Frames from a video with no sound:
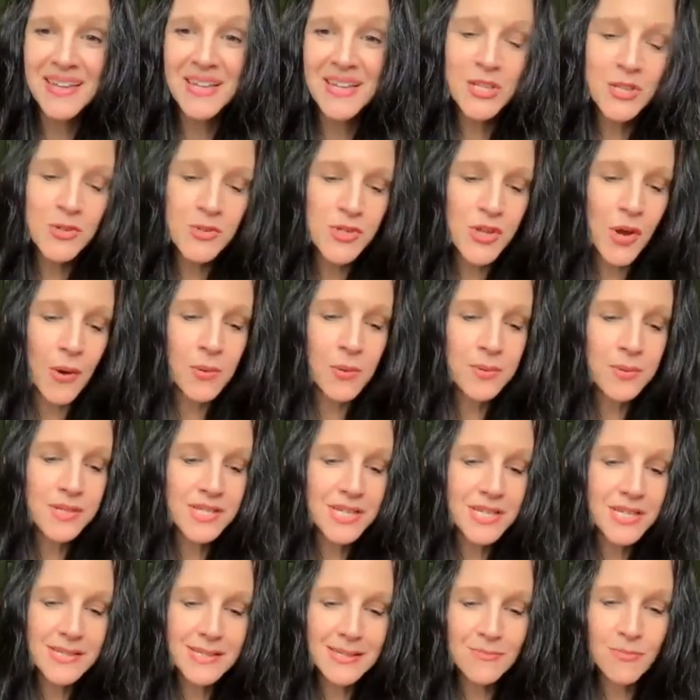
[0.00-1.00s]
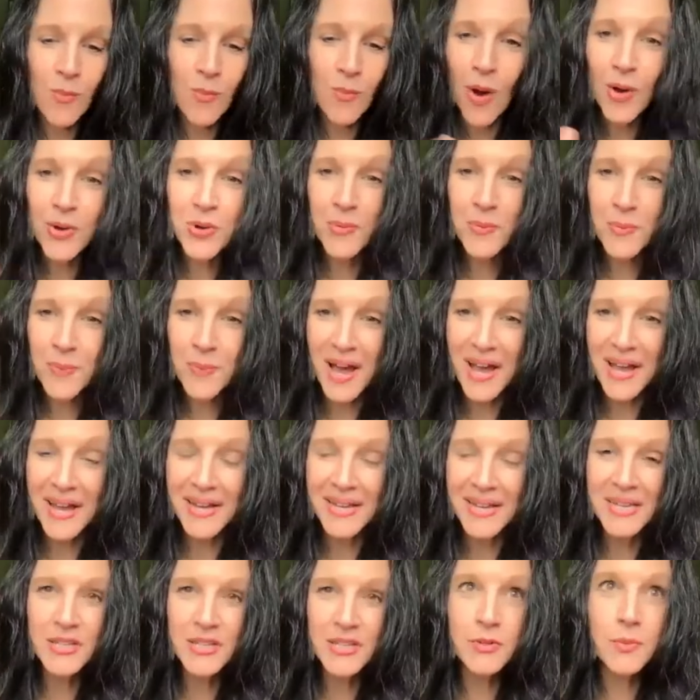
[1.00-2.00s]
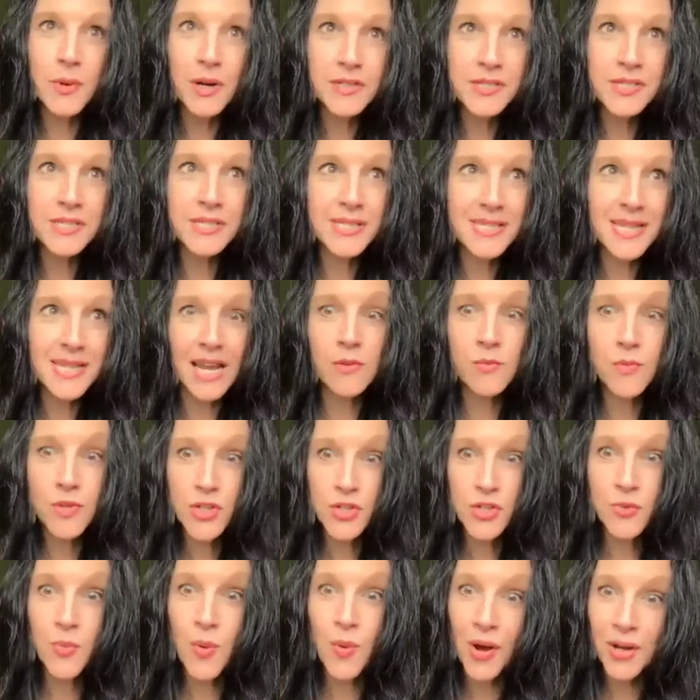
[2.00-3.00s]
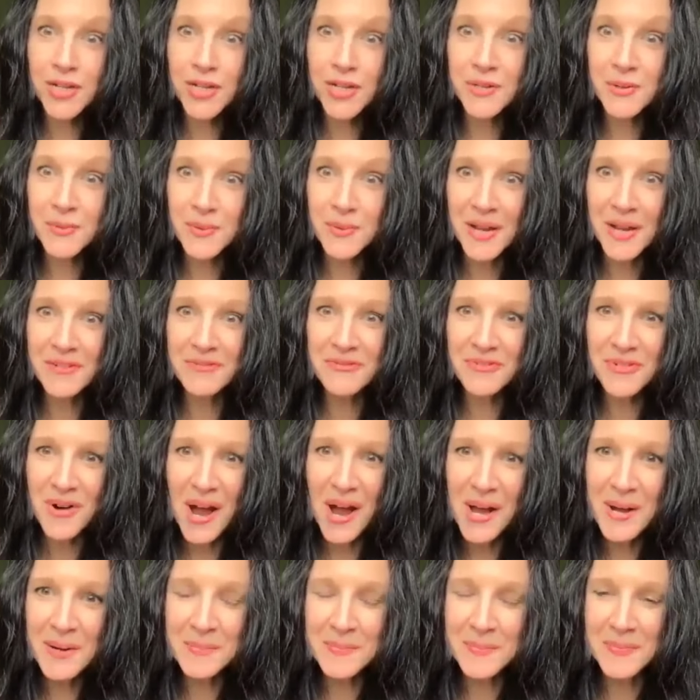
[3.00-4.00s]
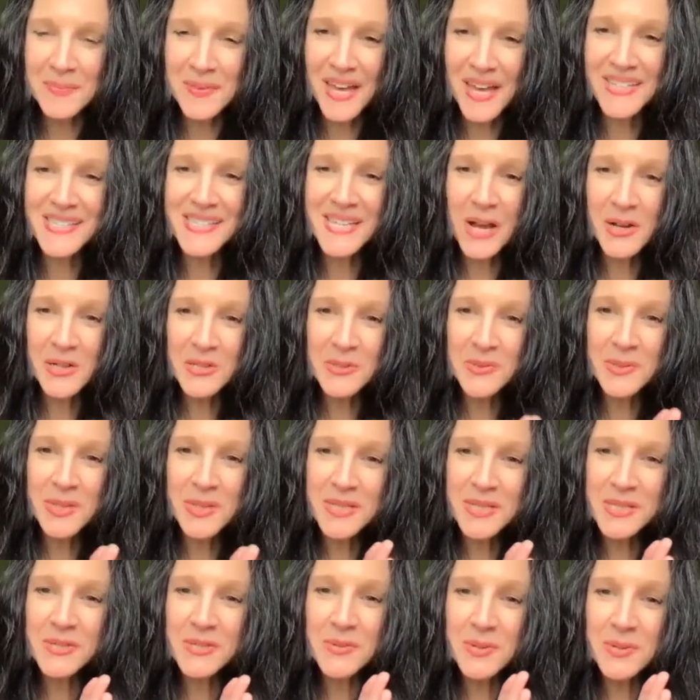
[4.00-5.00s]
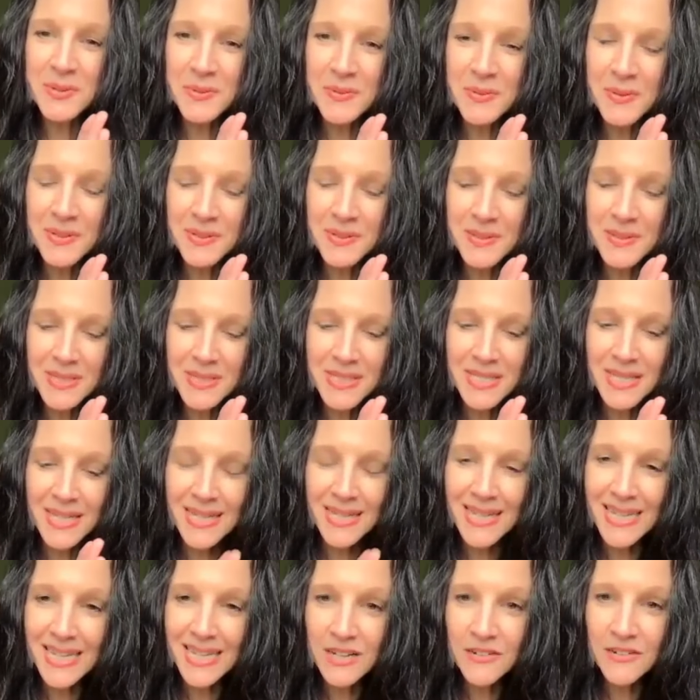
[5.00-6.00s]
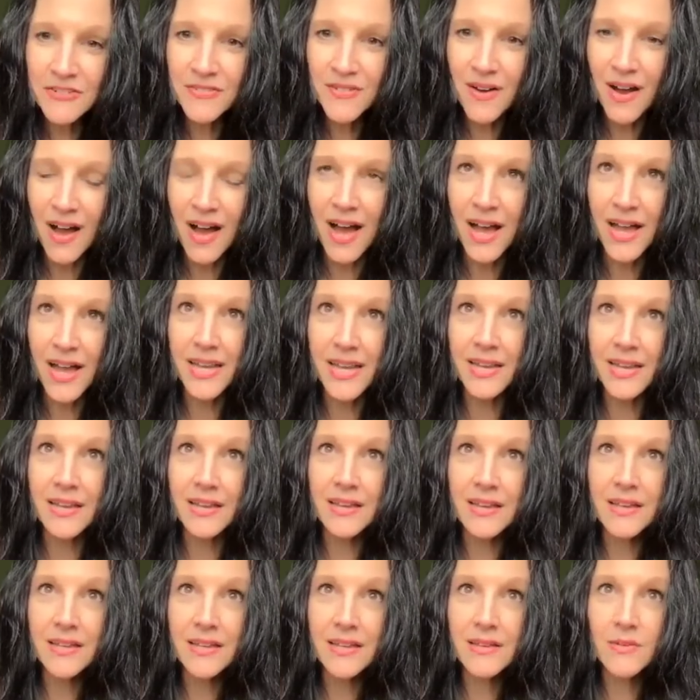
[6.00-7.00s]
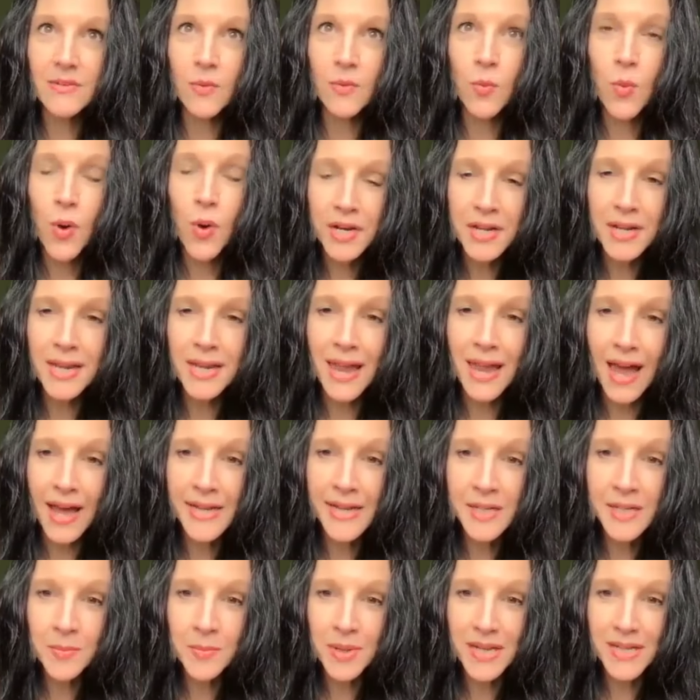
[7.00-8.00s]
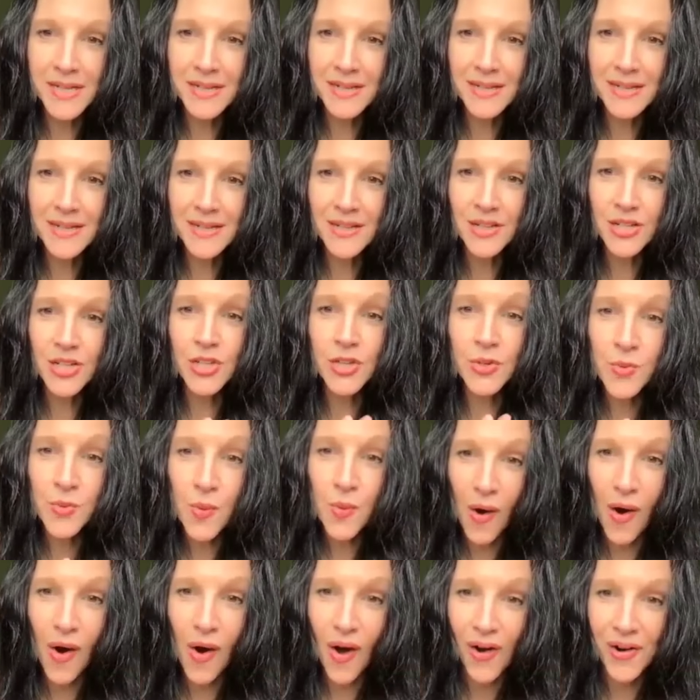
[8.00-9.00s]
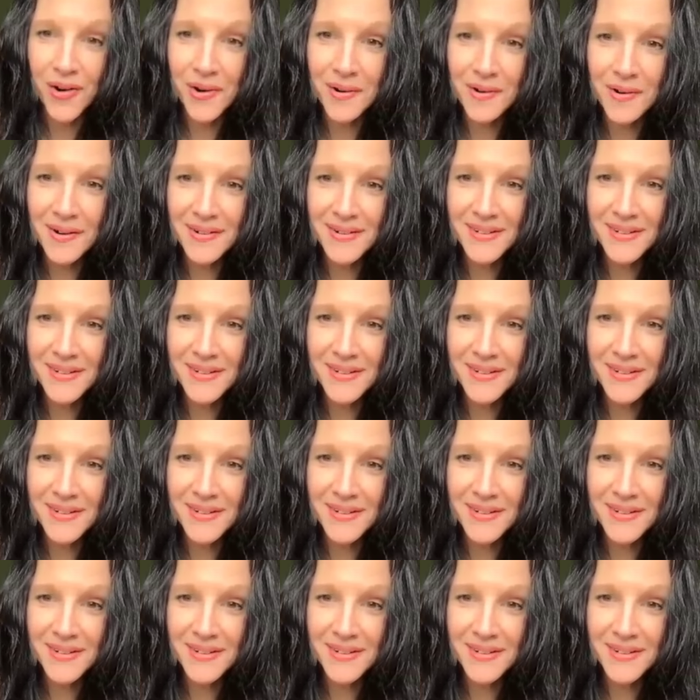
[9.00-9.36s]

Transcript: You don't just walk away, you understand what you're walking away from. That's how you get to solidify what alignment you are.